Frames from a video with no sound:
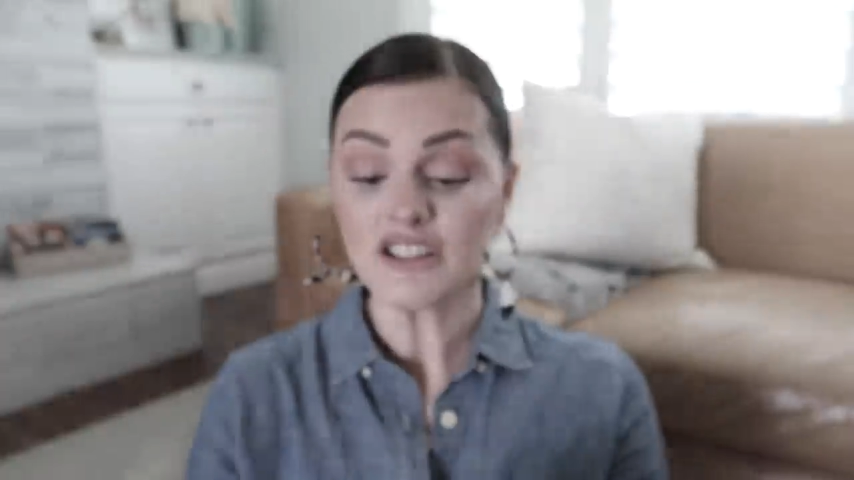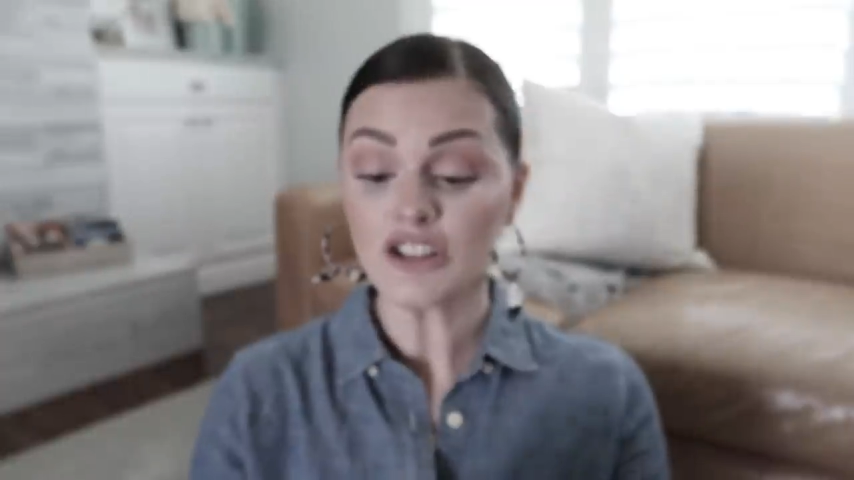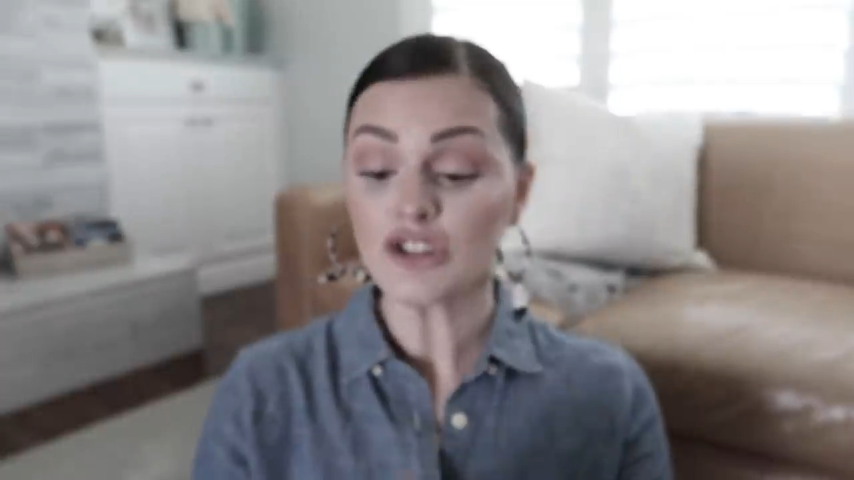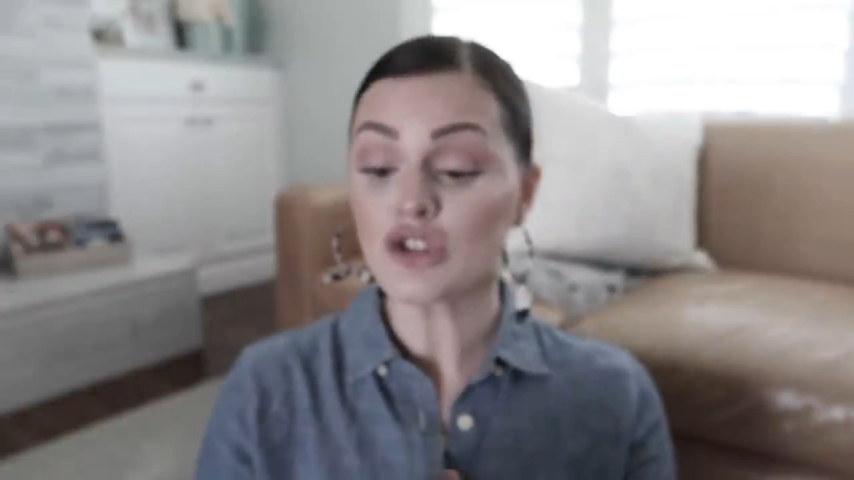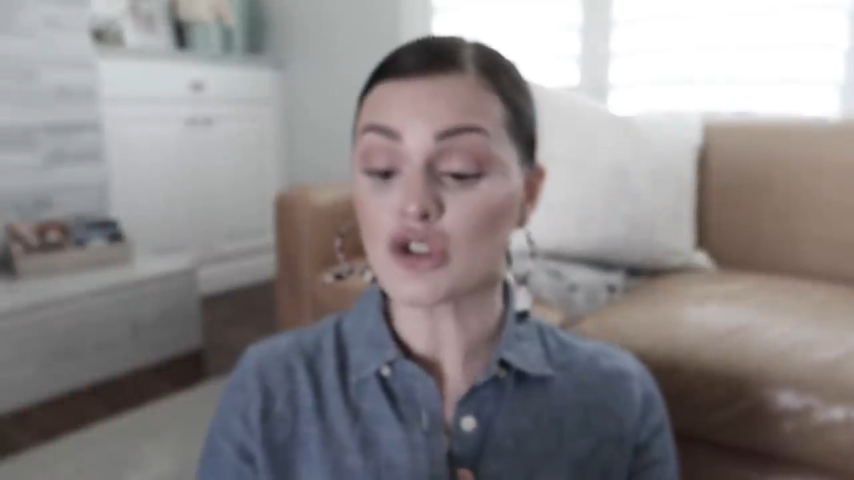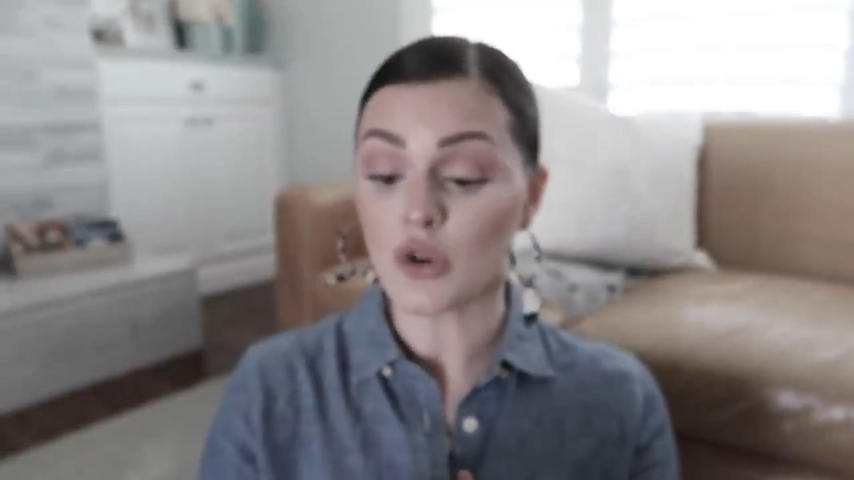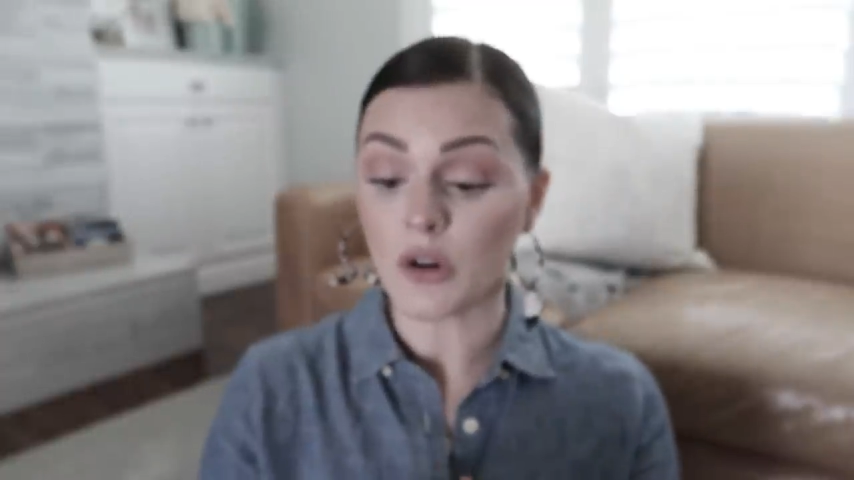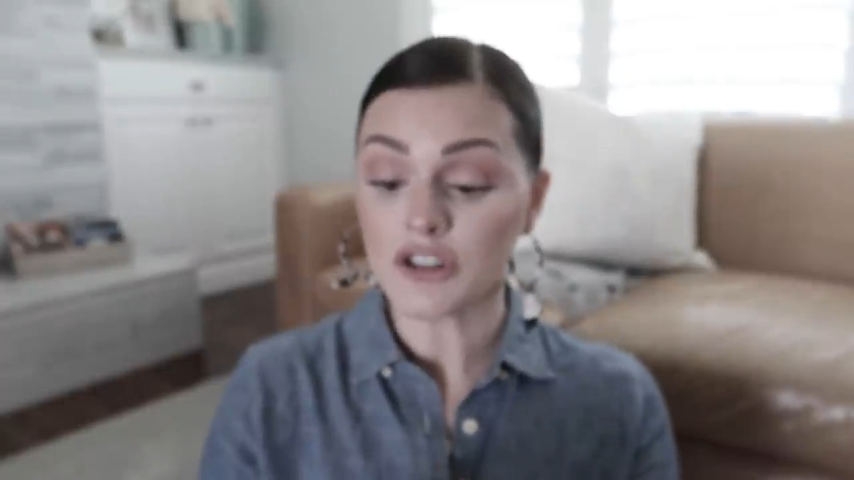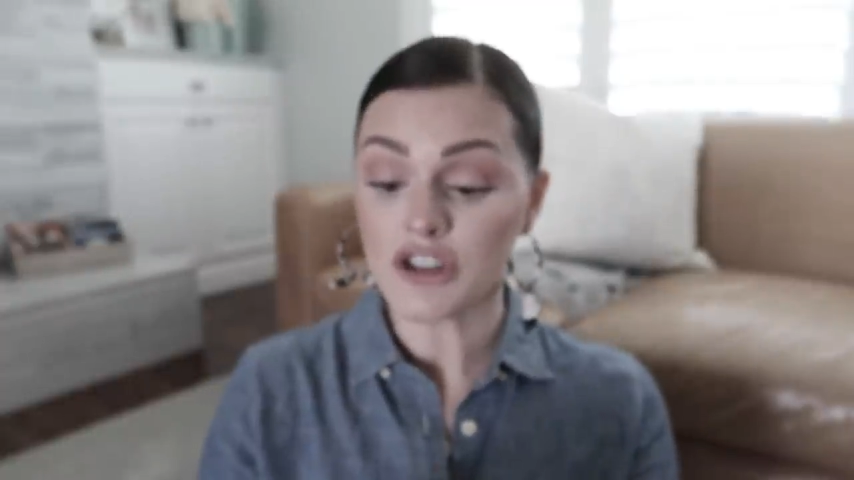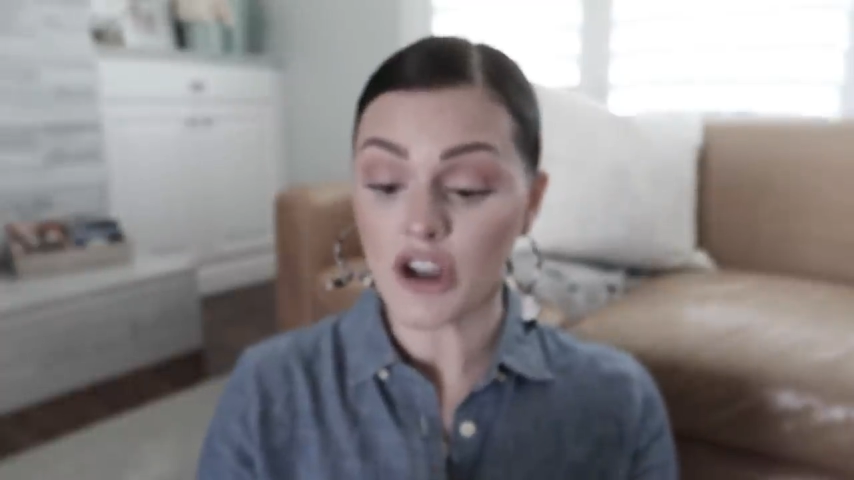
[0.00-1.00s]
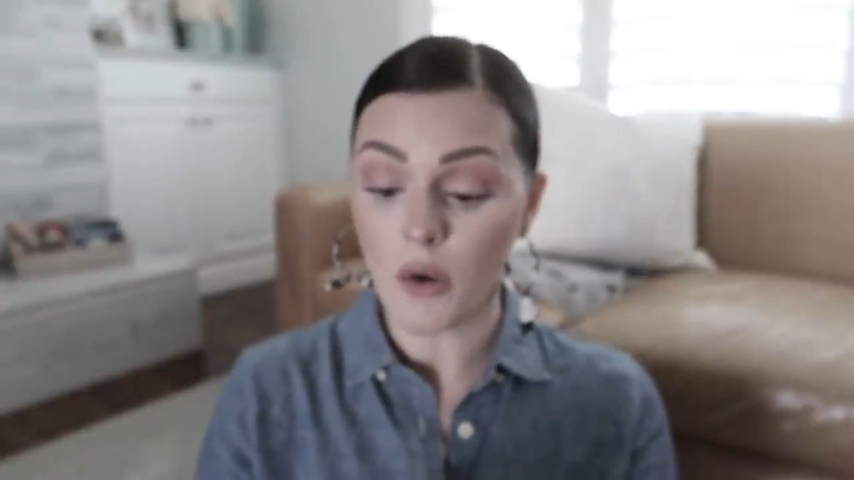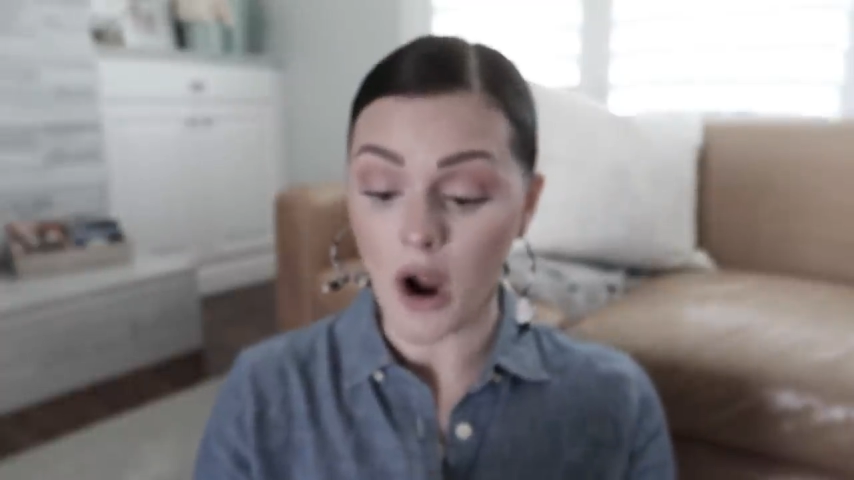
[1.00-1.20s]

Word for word: This is Giorgio